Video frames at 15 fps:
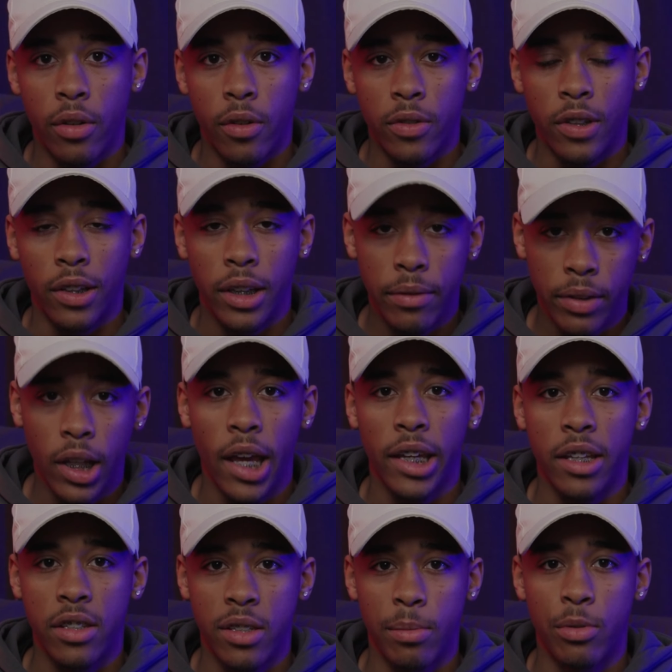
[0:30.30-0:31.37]
to leave a like
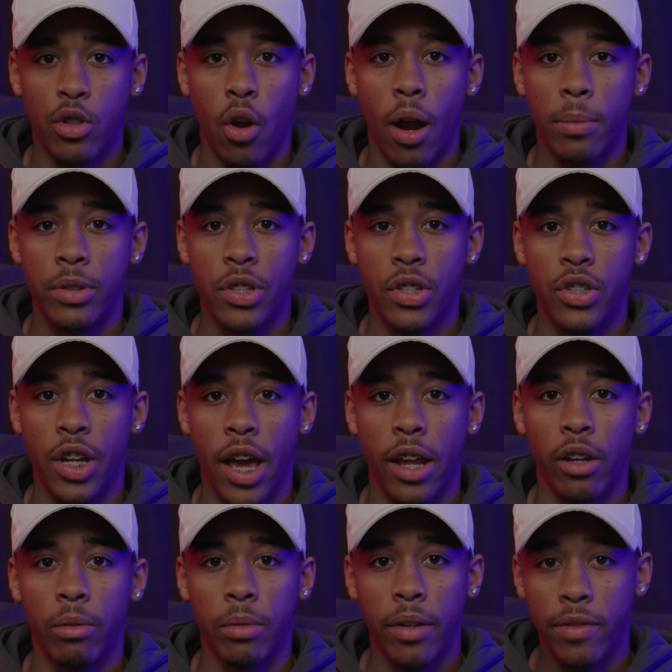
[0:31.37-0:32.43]
and subscribe to the
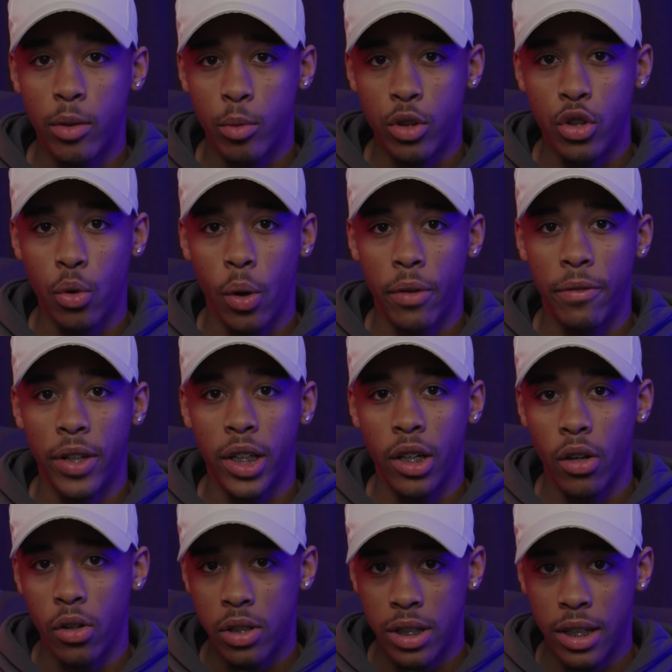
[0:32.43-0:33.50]
channel if you enjoy
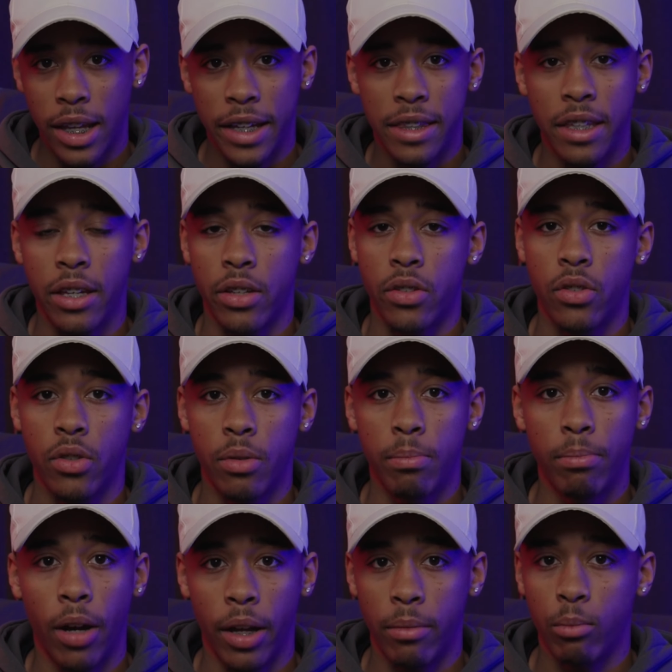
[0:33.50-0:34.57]
videos like this.
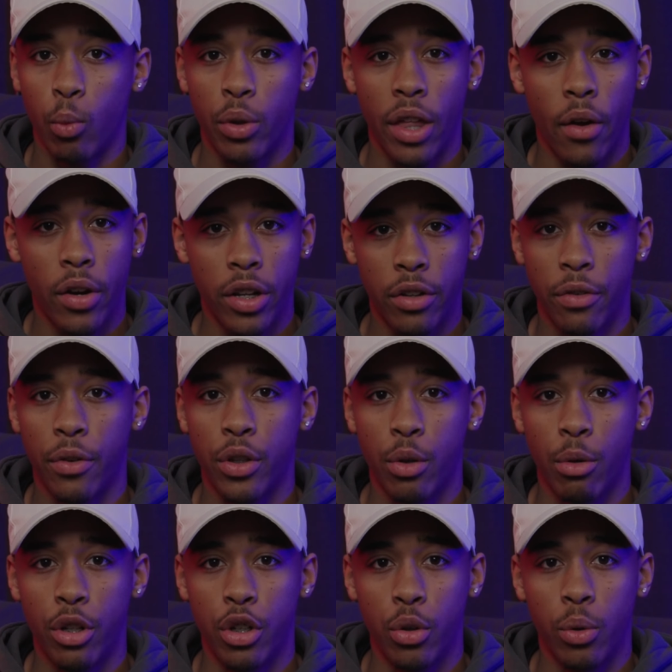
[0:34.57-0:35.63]
But without any further
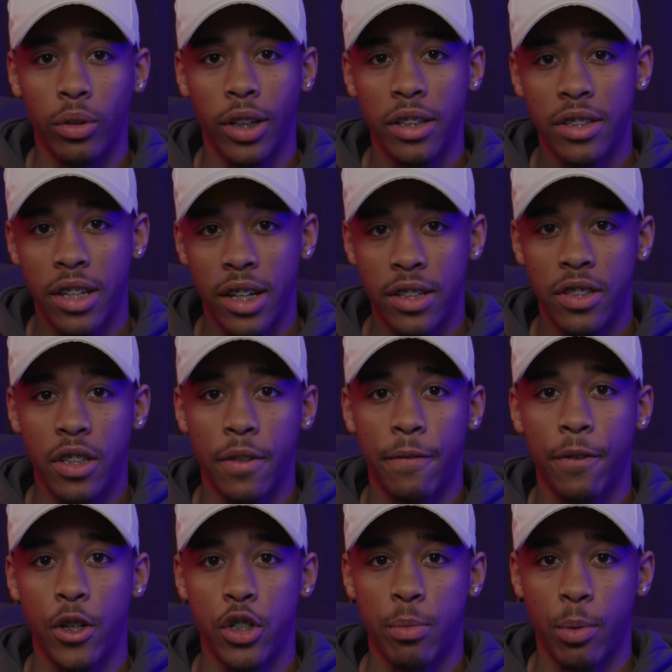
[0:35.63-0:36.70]
ado, let's get into the
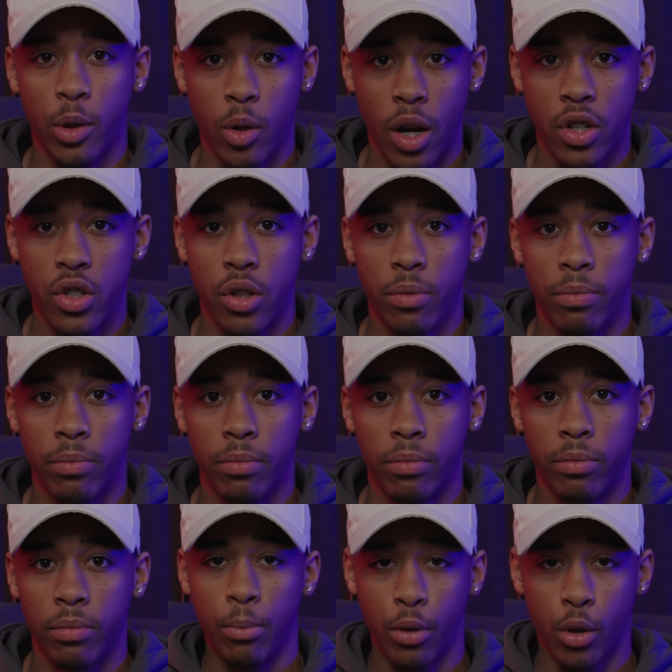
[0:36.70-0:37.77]
first progression.
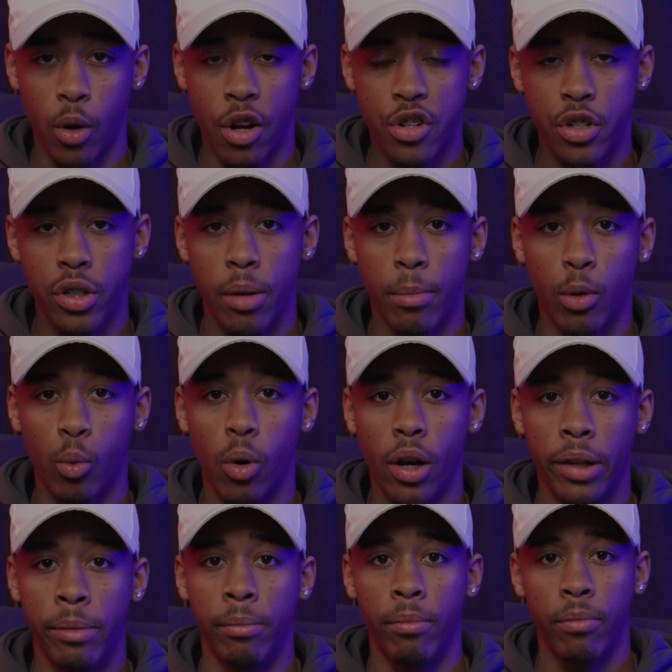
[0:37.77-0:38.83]
Progression number
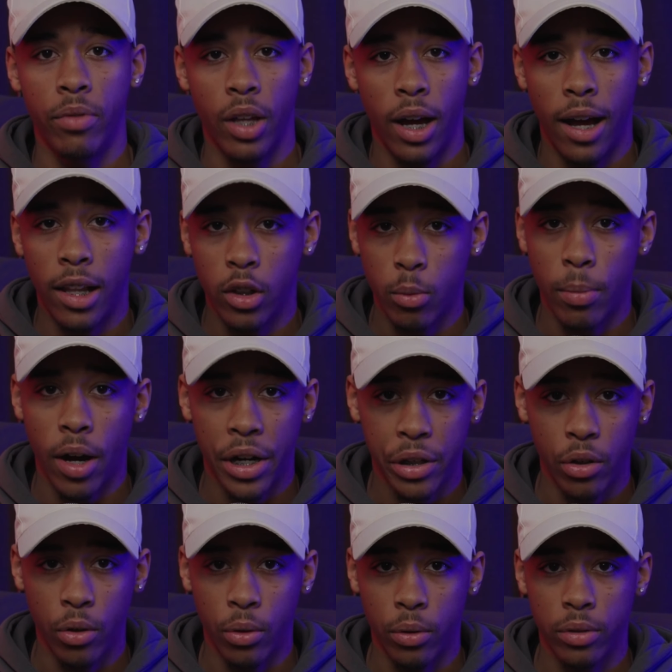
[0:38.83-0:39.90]
1, the hollow body
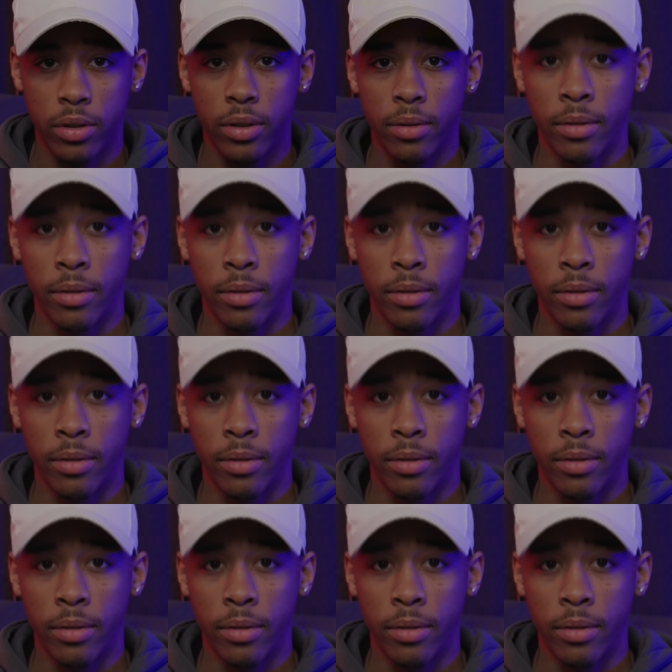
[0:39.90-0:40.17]
hold.